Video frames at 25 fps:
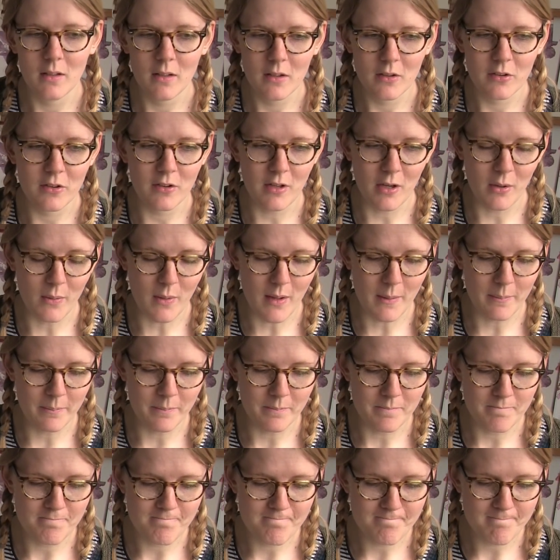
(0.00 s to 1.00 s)
So
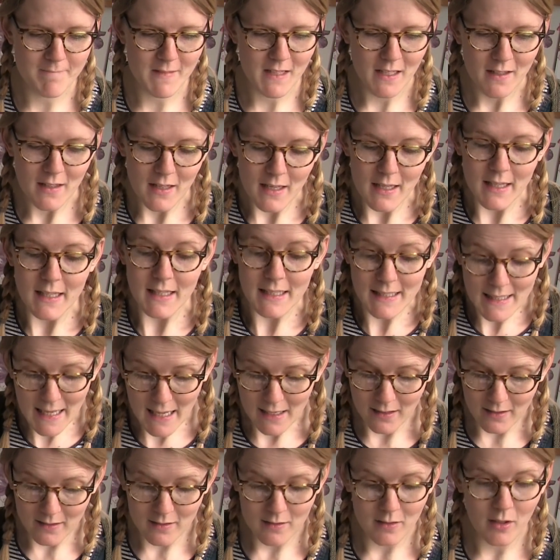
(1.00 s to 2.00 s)
yeah,